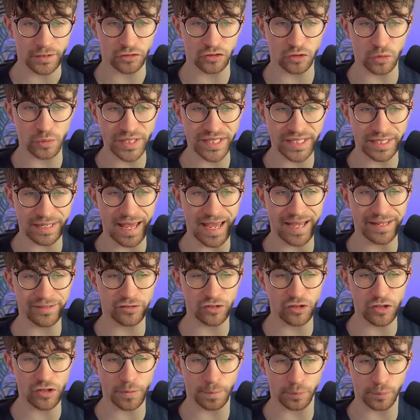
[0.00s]
So we can
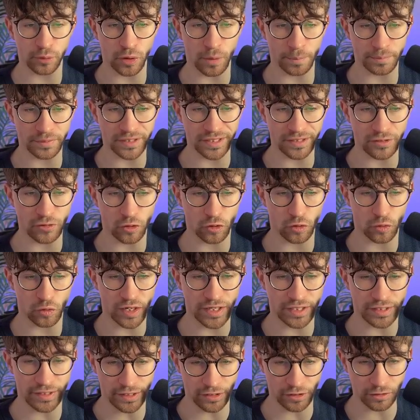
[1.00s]
enter the prompt in
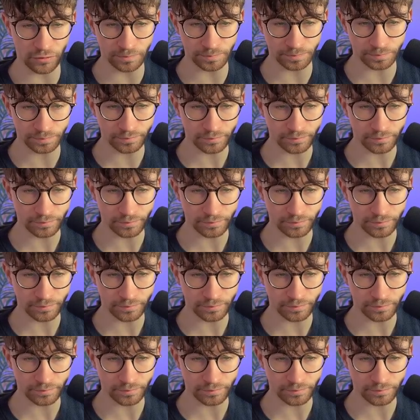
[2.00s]
right here.